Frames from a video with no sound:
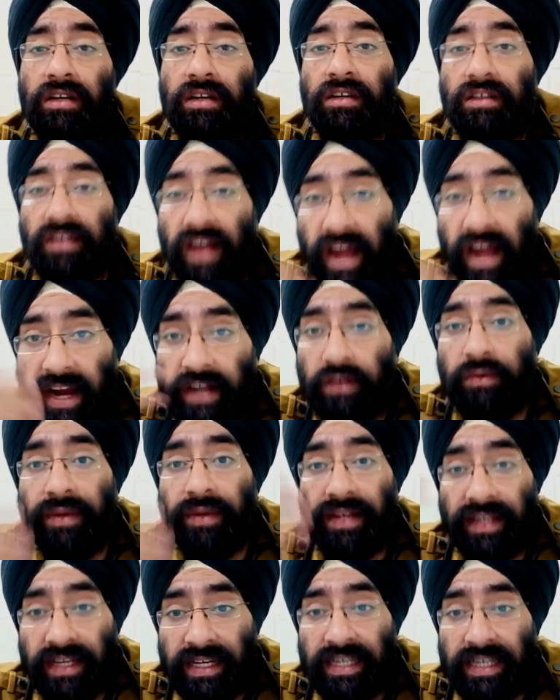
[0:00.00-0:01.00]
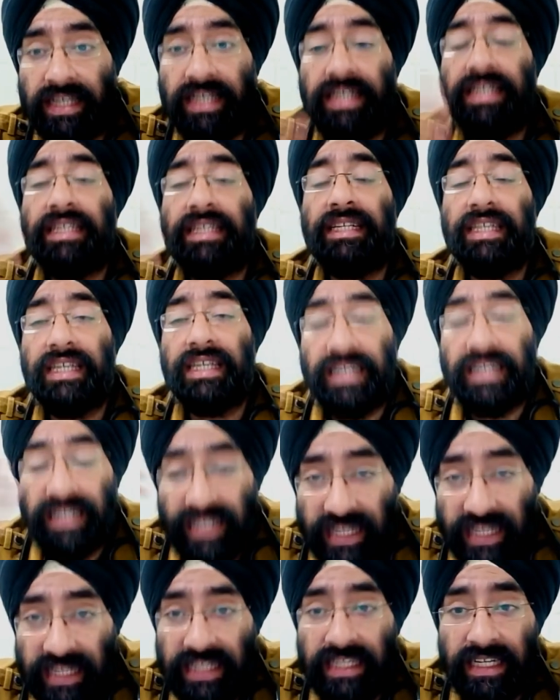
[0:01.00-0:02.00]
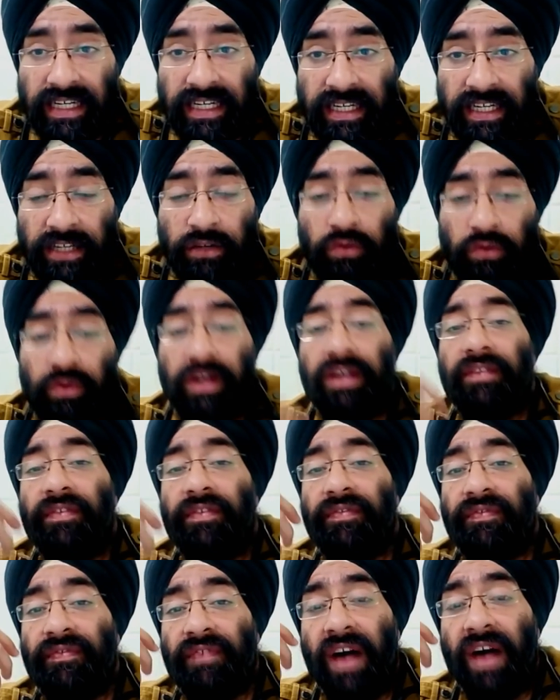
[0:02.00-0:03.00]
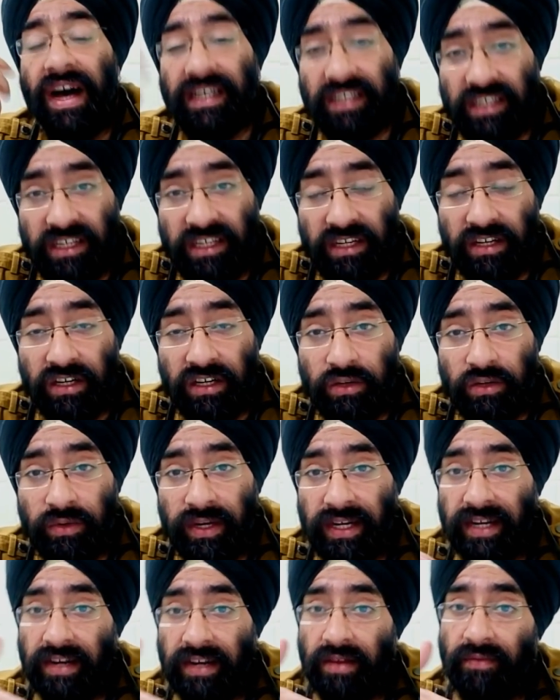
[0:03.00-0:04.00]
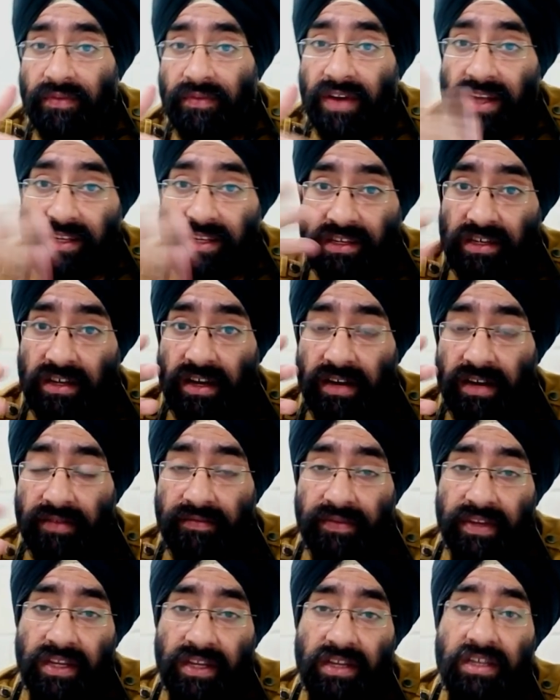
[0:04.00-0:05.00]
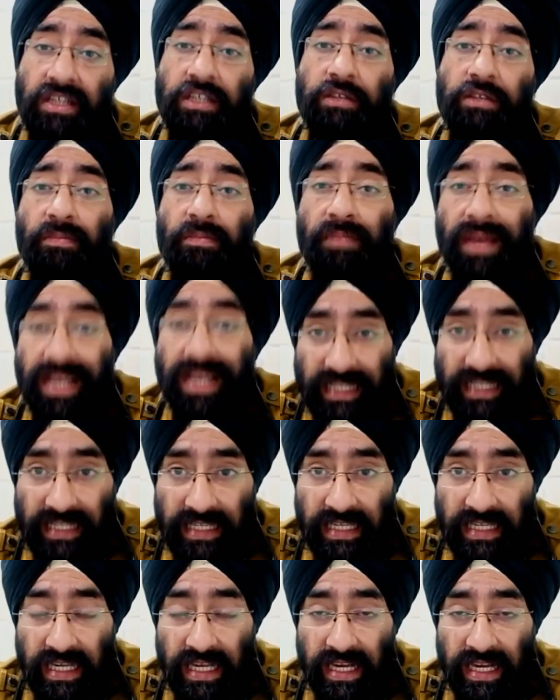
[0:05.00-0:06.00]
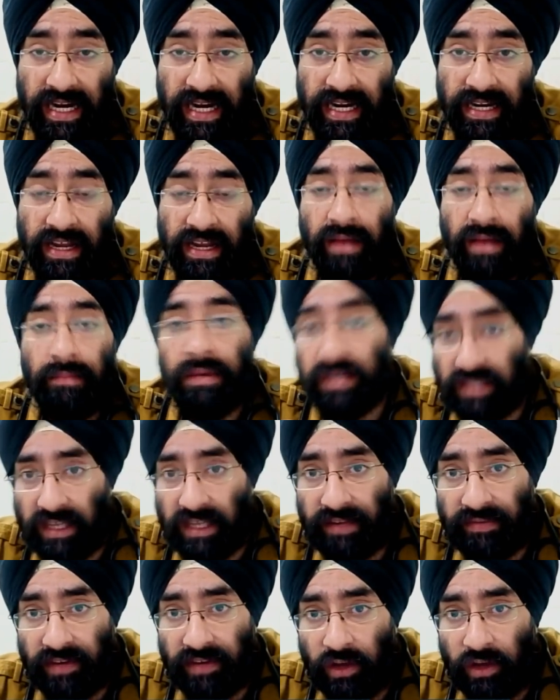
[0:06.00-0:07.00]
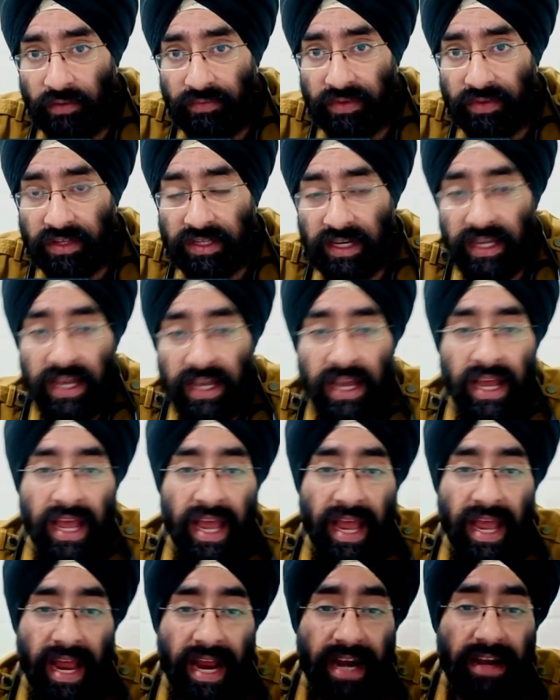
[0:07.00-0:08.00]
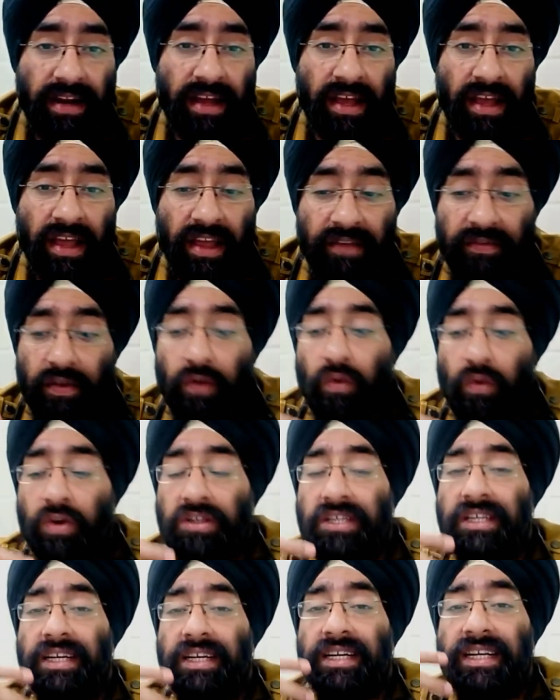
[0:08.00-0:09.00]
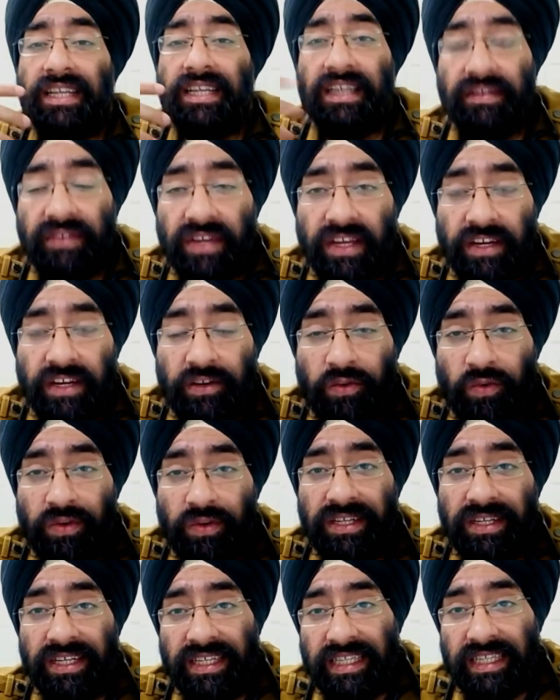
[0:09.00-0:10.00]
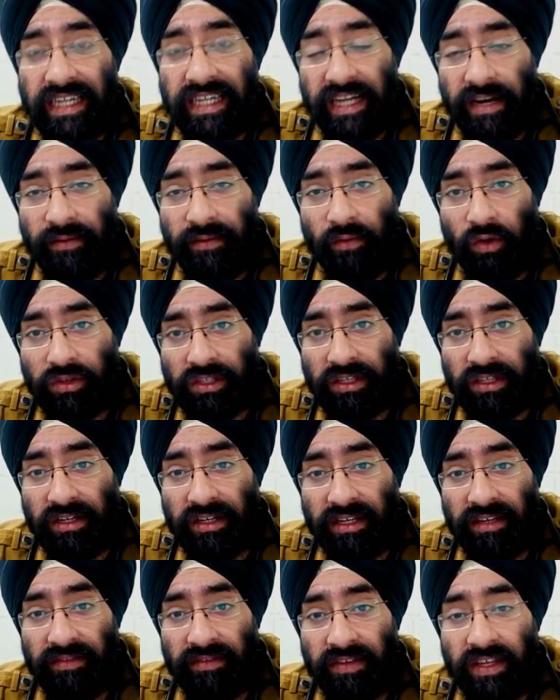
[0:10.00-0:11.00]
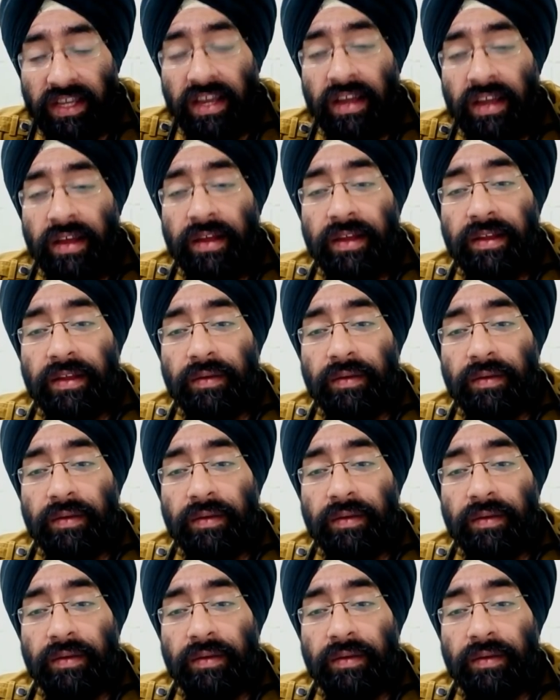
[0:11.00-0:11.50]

try to increase the intensity. Do it faster, do it at a faster and vigorous pace, right? But safely, obviously. And if you're watching a TV, don't just sit and watch the TV.